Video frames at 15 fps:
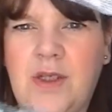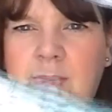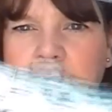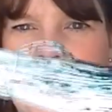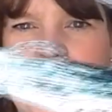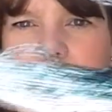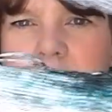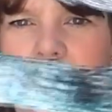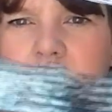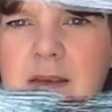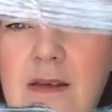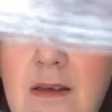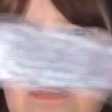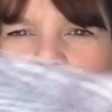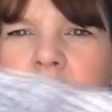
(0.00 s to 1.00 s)
it,
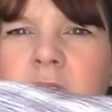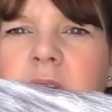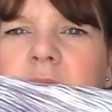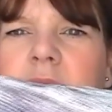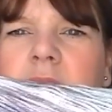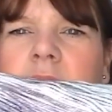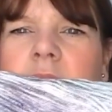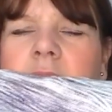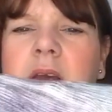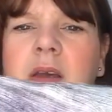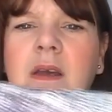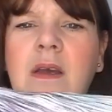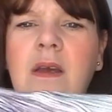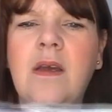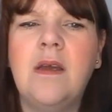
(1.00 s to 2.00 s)
you've got your
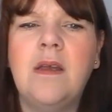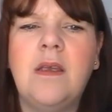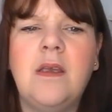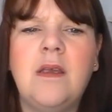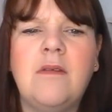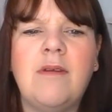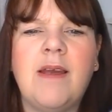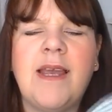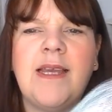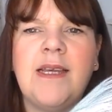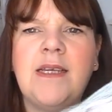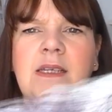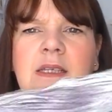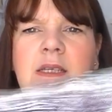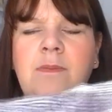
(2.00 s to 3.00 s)

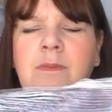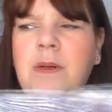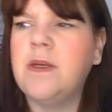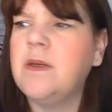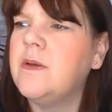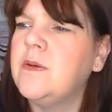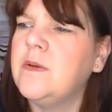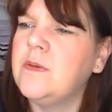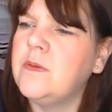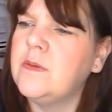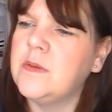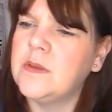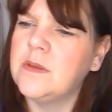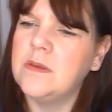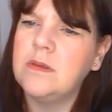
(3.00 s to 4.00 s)
greys, your
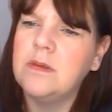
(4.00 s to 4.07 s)
blues.